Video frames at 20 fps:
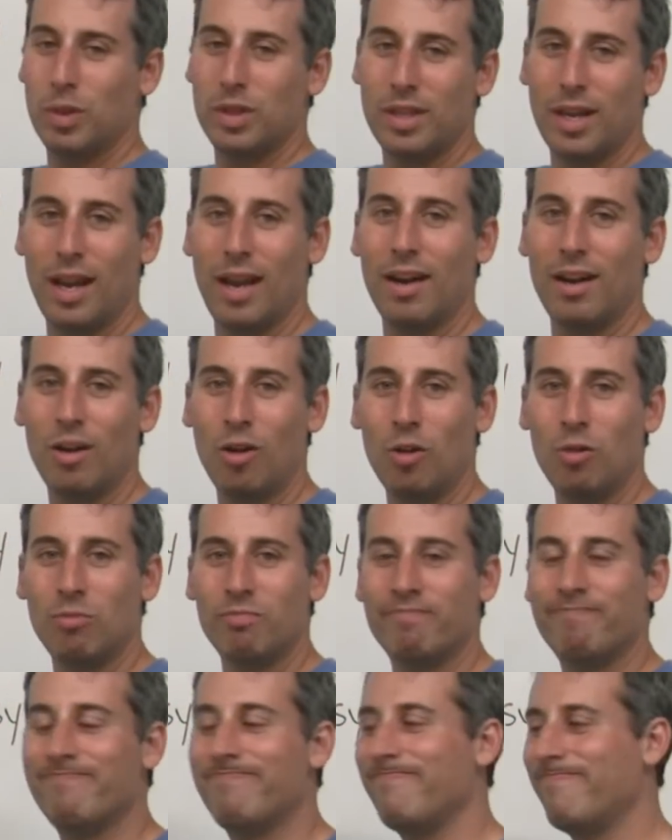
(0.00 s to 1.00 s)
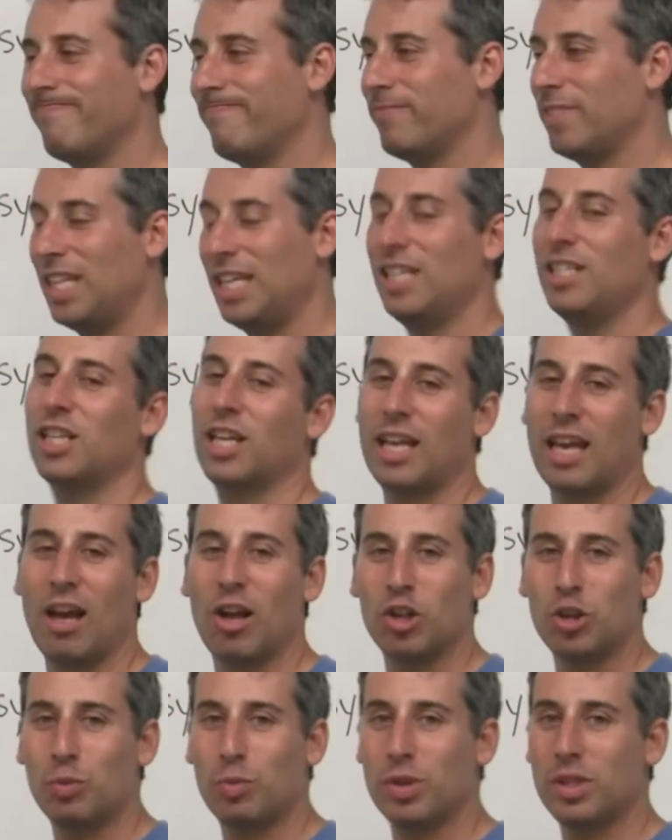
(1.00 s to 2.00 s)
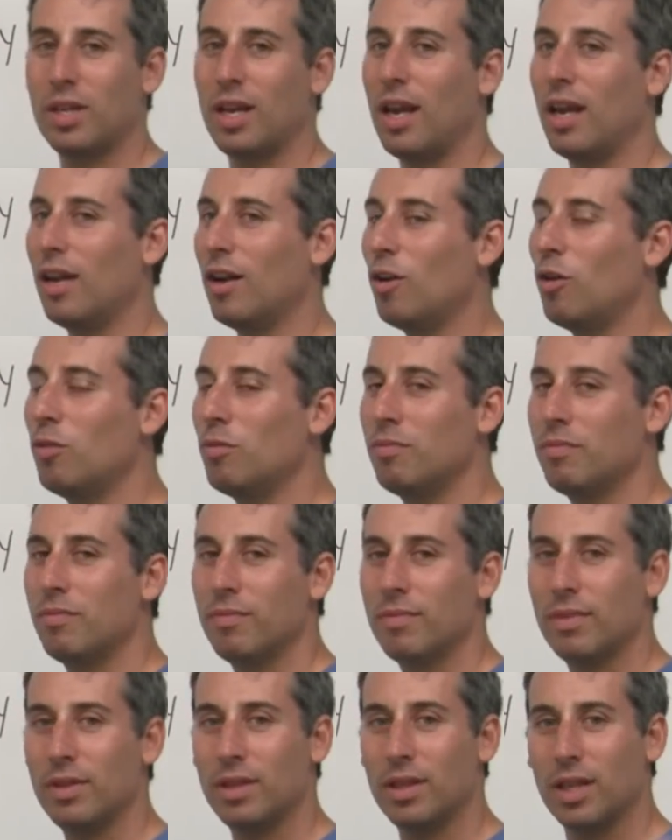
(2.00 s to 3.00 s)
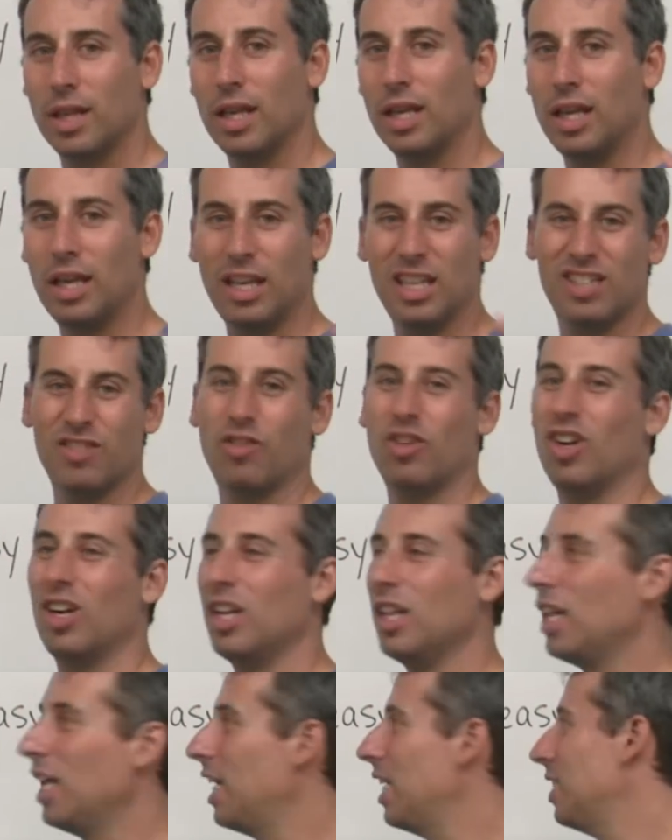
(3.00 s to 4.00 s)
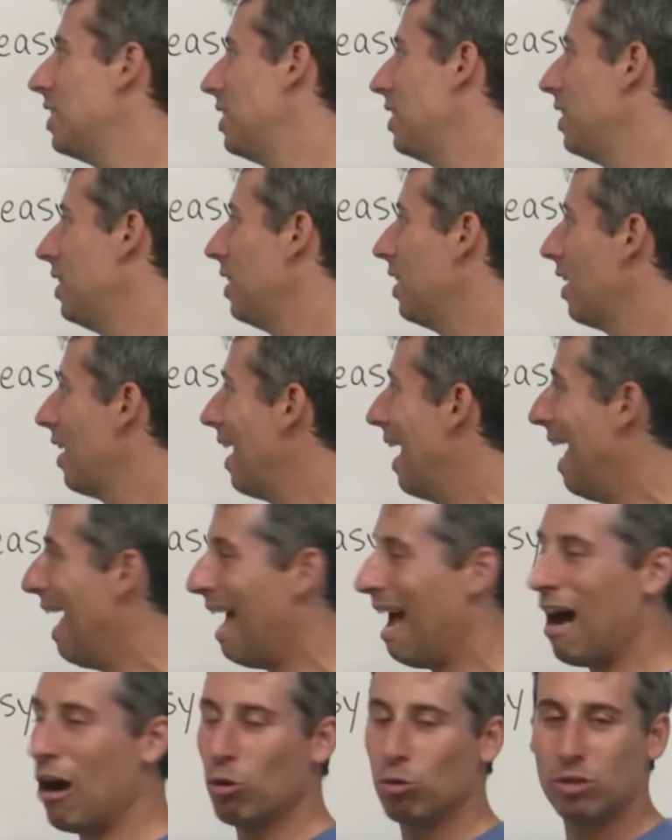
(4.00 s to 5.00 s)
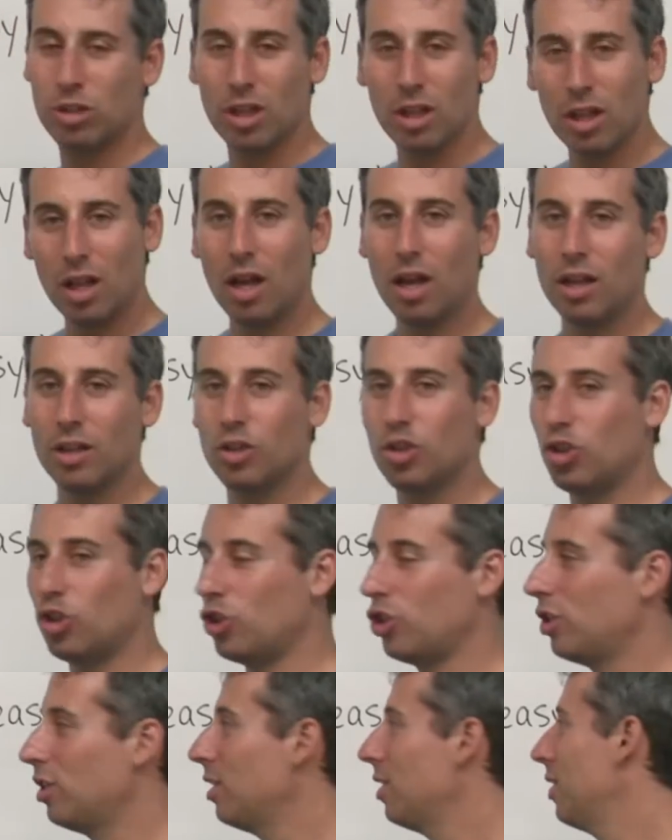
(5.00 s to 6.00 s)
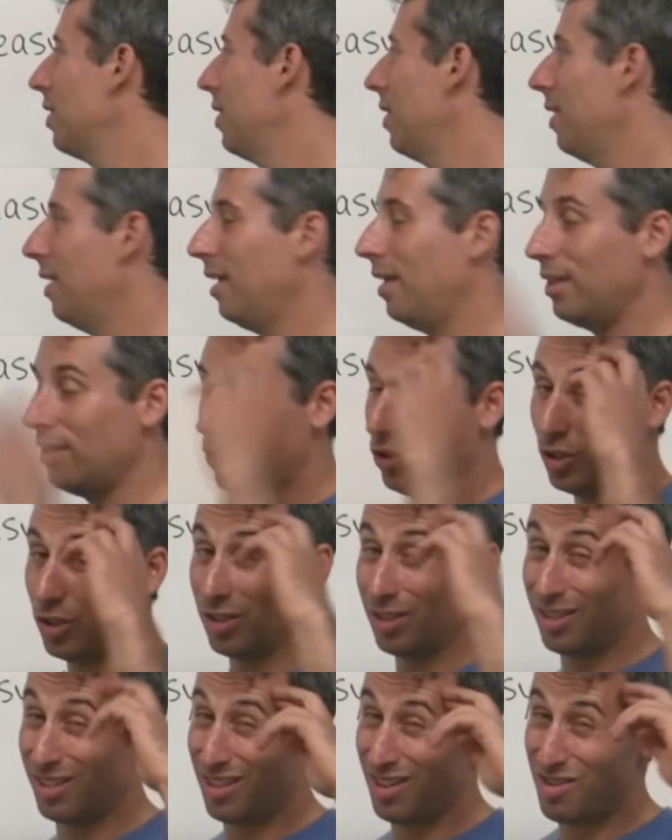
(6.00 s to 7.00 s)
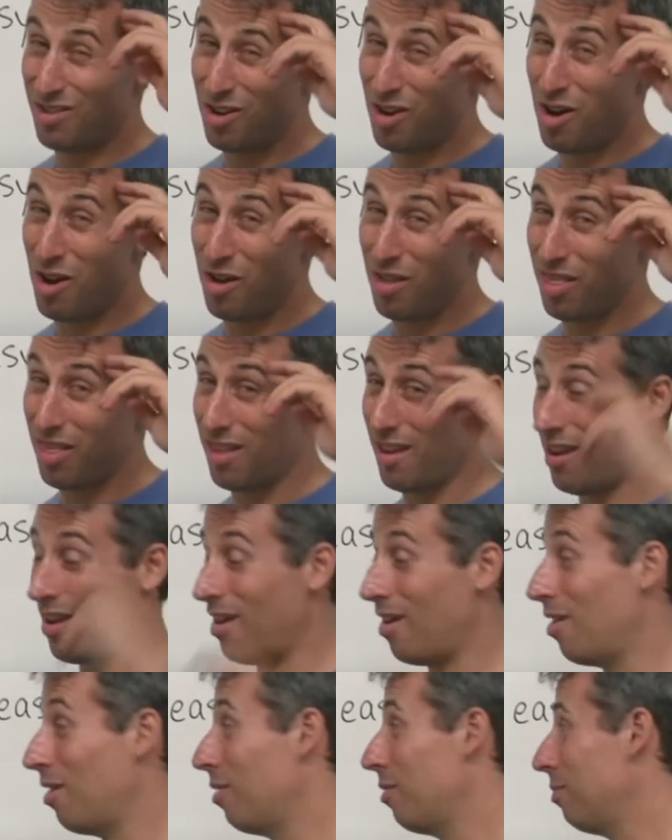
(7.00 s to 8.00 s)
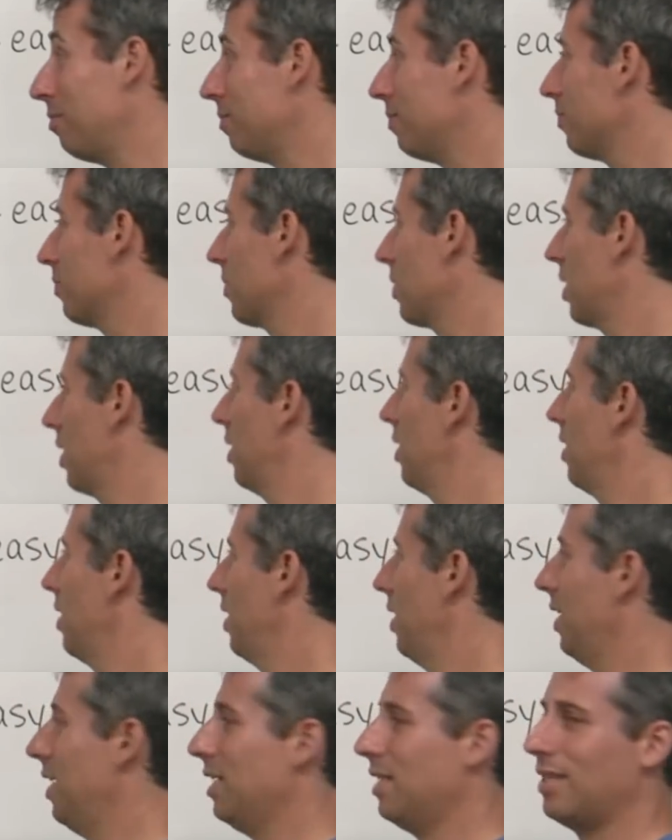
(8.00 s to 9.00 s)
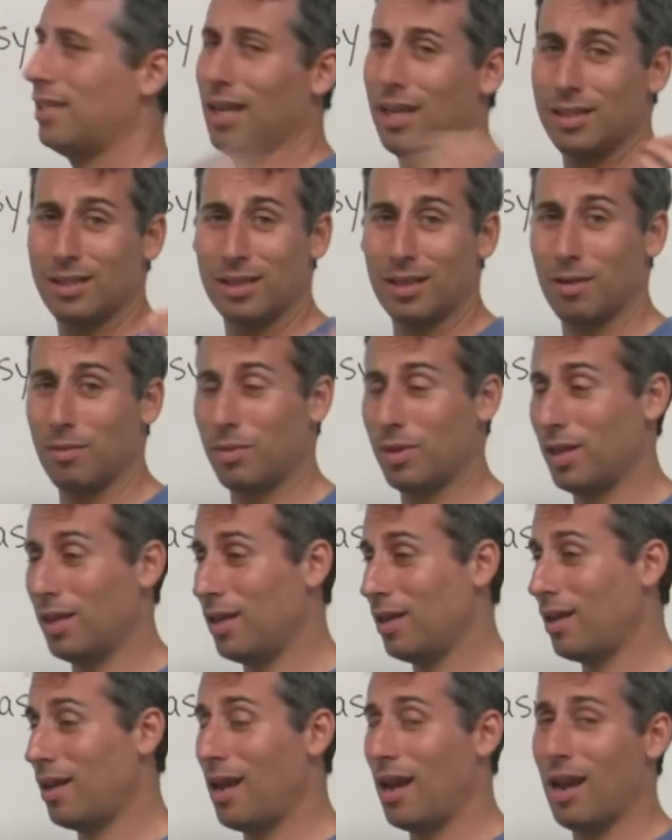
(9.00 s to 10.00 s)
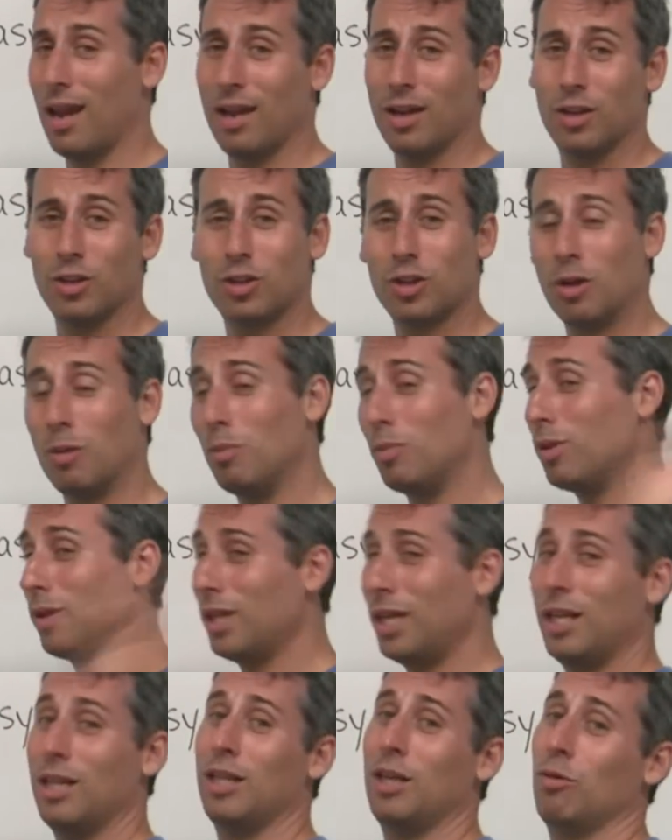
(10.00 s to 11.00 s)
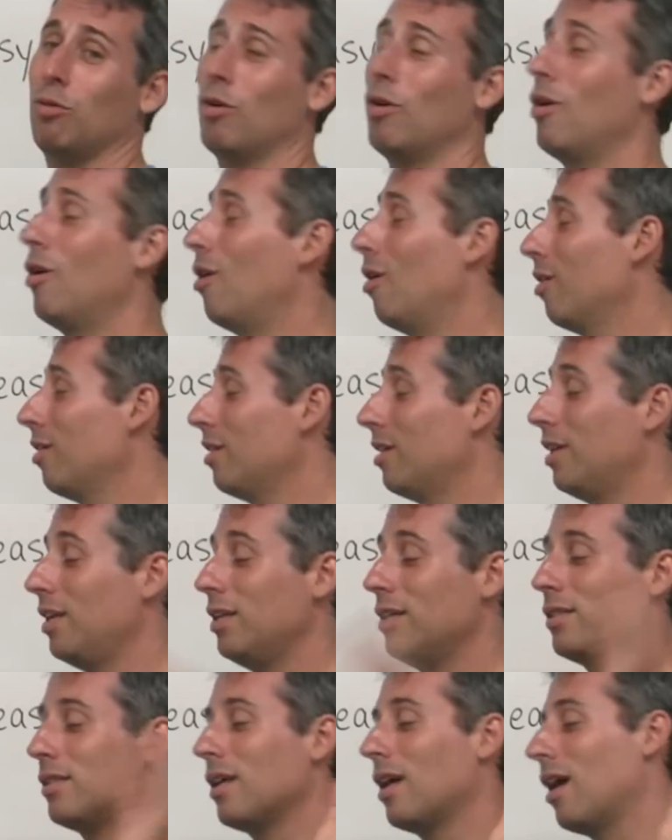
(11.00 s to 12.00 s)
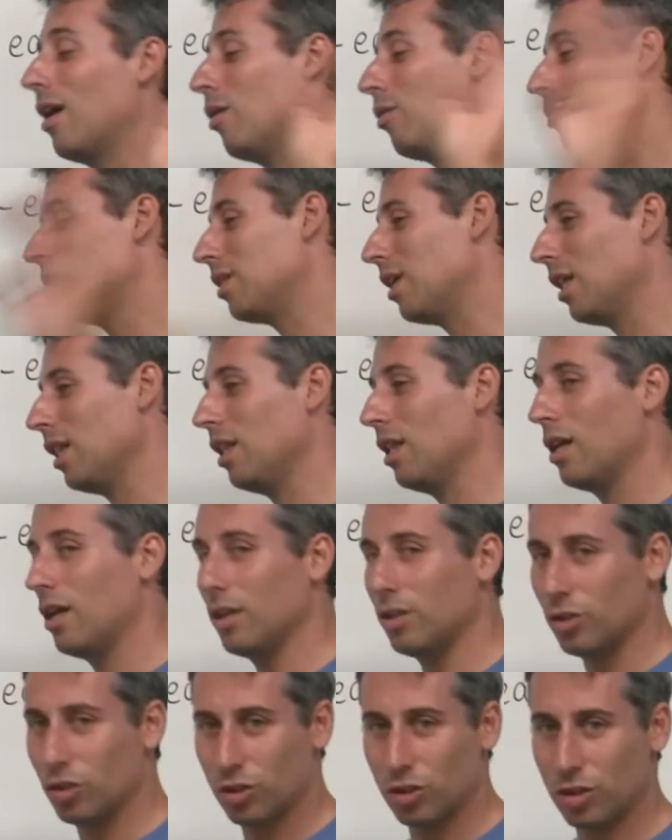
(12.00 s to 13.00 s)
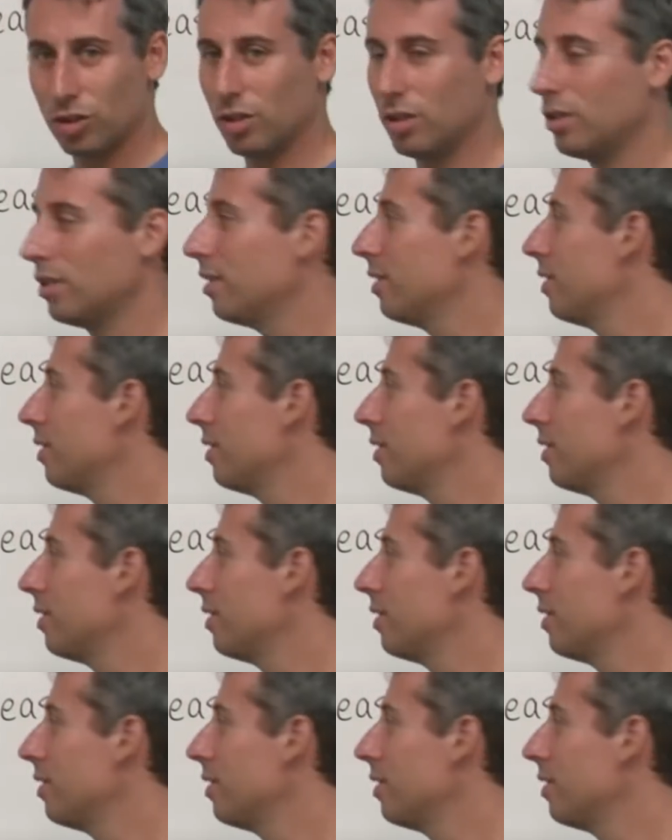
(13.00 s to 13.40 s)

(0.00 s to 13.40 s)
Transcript: potato, he's a couch potato, he's very lazy. Out to lunch, he's just not there. He says something and it's completely wrong, he's out to lunch.